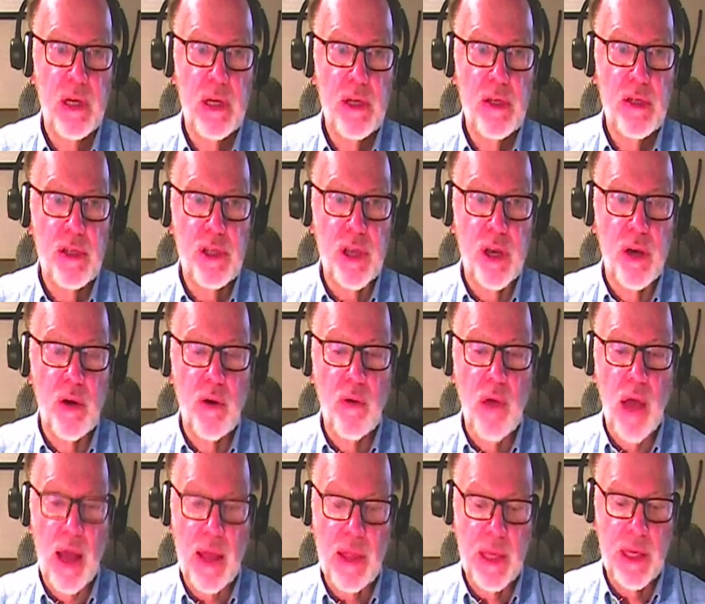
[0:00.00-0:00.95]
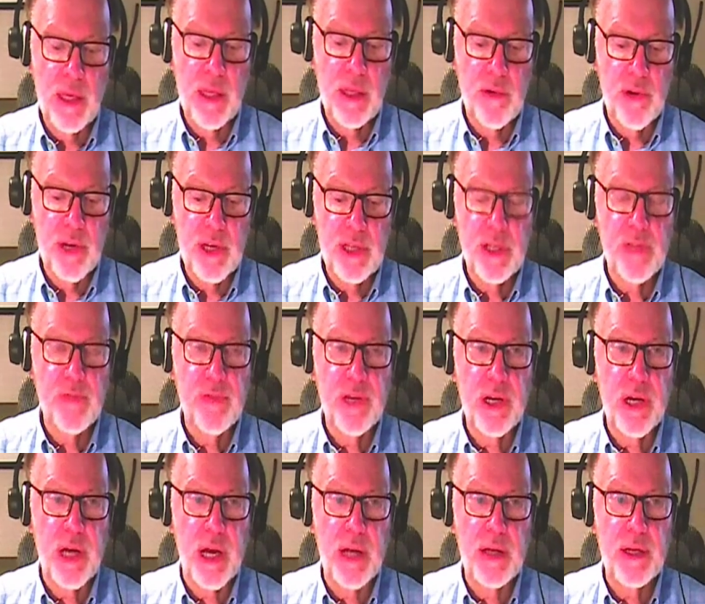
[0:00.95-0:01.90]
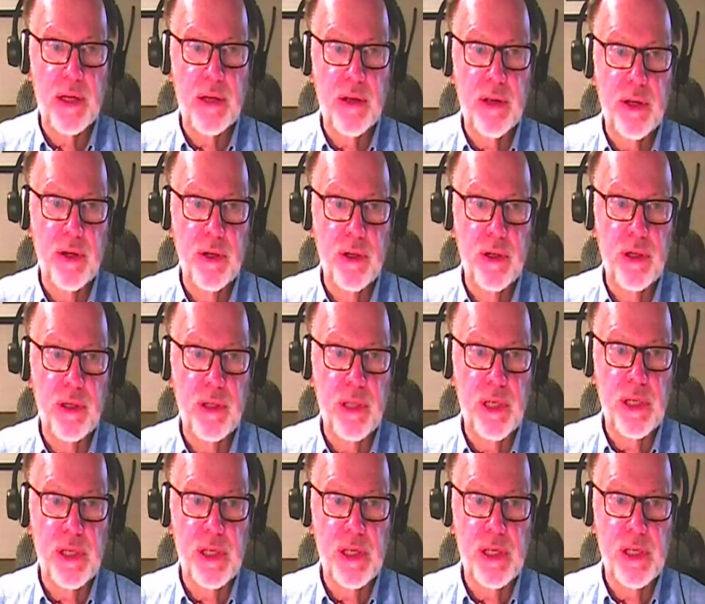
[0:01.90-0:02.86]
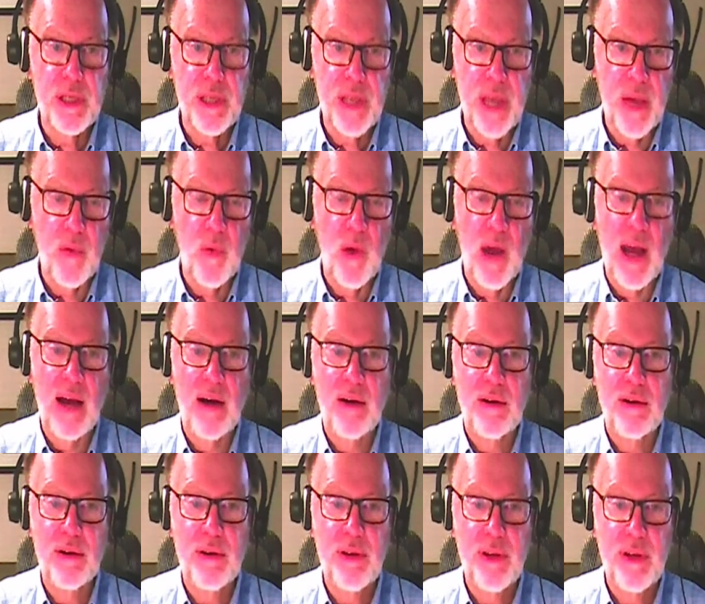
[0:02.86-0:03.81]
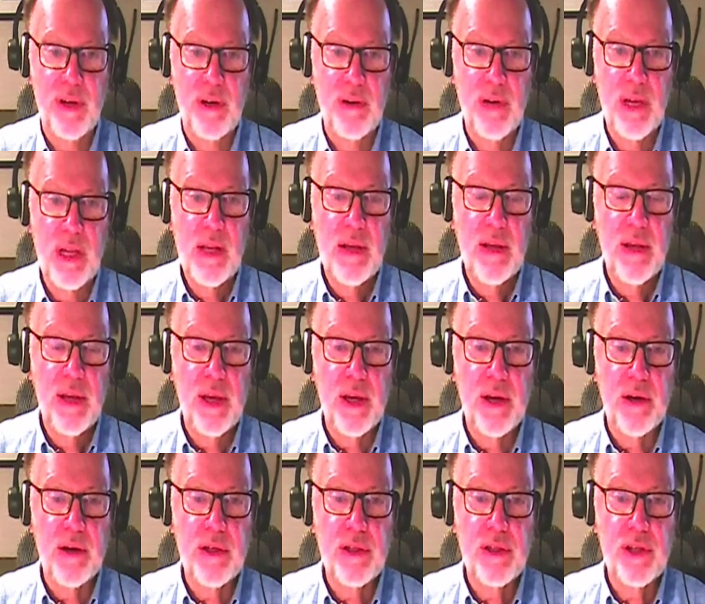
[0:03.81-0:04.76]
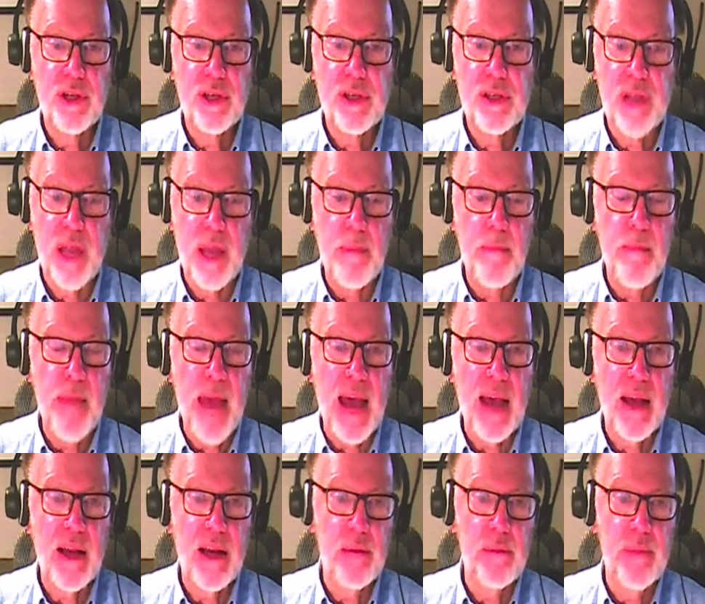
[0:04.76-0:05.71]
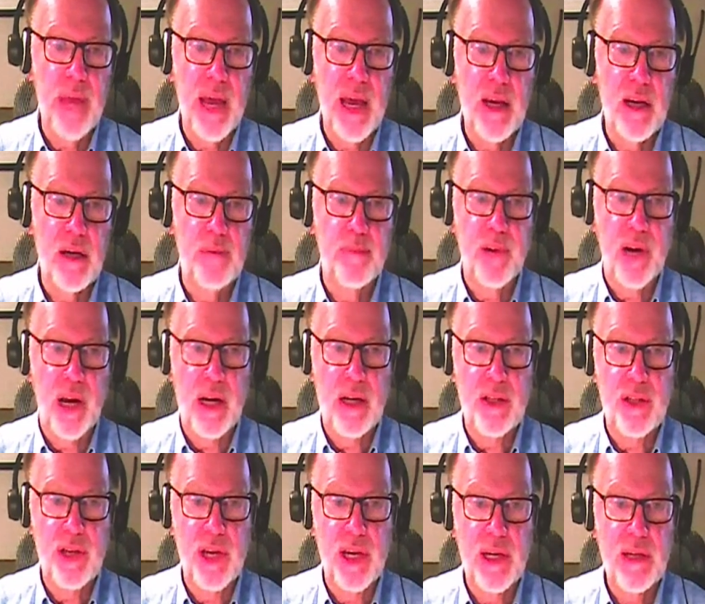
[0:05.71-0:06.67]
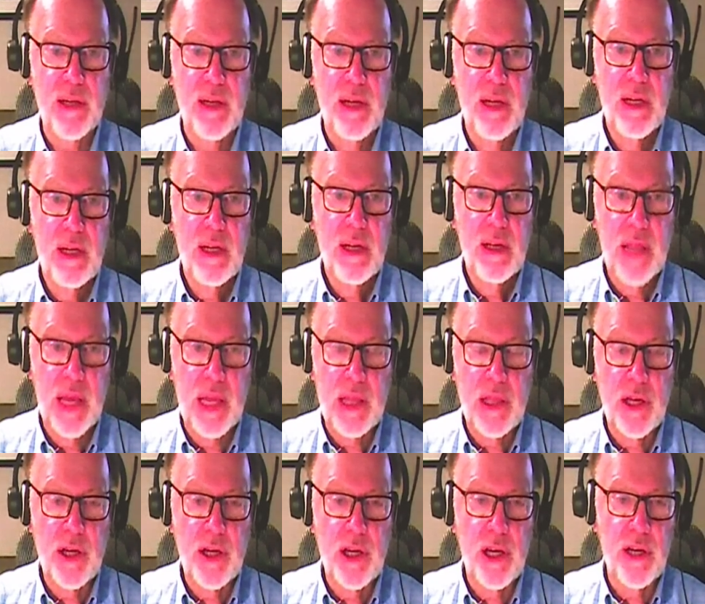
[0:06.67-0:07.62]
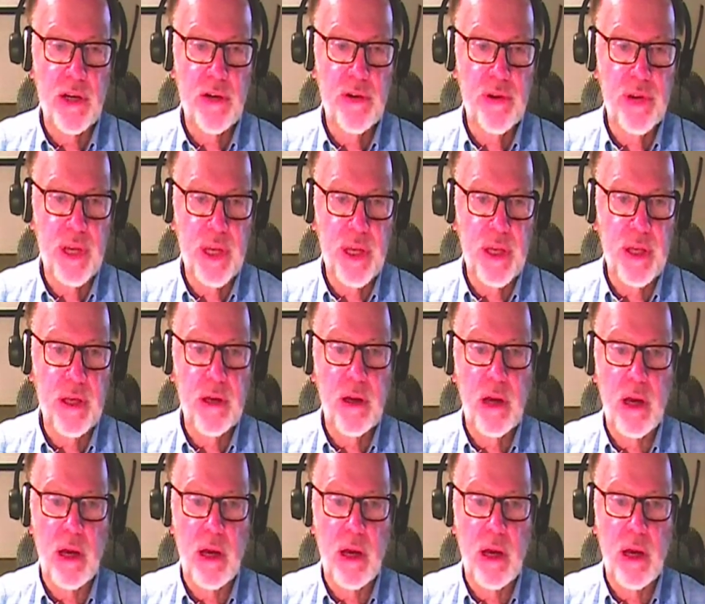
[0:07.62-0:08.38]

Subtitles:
So I think the rest of the continent can look at this and say, wow, you know, here is just a mega project that the country